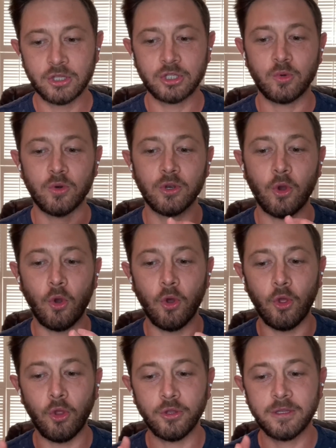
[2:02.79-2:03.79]
to an
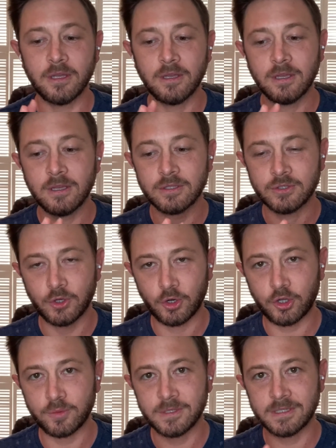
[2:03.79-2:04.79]
old
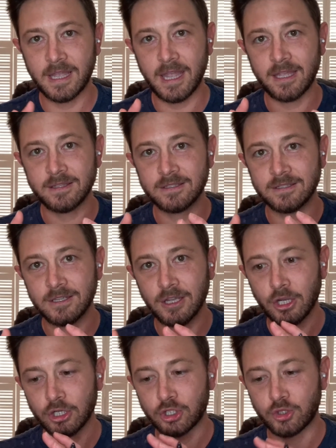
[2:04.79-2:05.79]
circumstance,
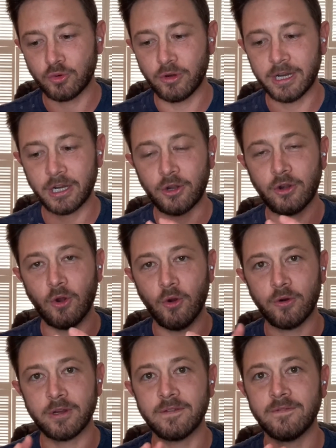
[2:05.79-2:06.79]
trigger,
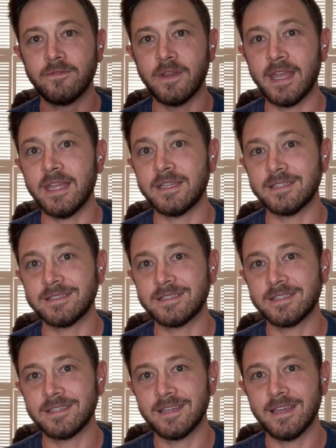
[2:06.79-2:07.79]
or
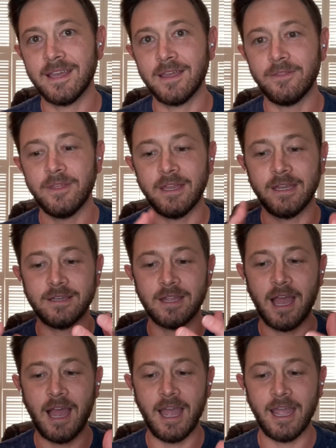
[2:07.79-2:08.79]
event, then
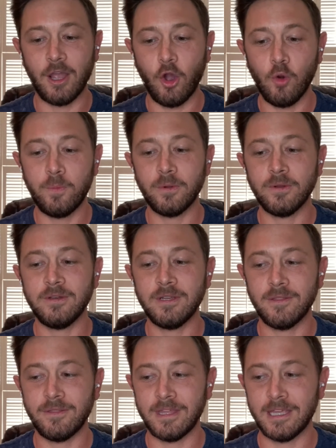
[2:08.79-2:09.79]
I open
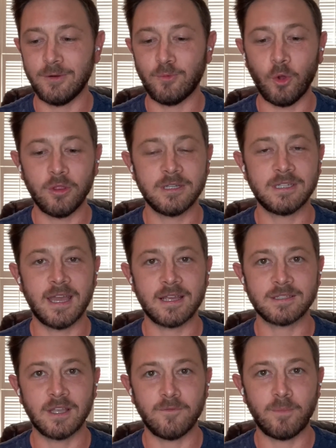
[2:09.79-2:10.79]
the
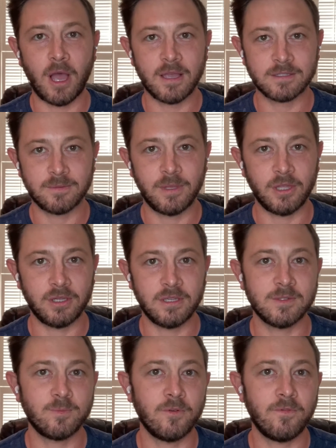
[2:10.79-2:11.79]
Rolodex of
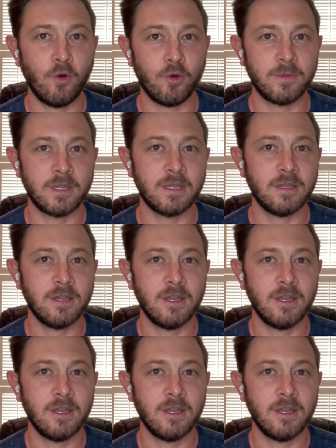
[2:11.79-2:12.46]
possibilities before me.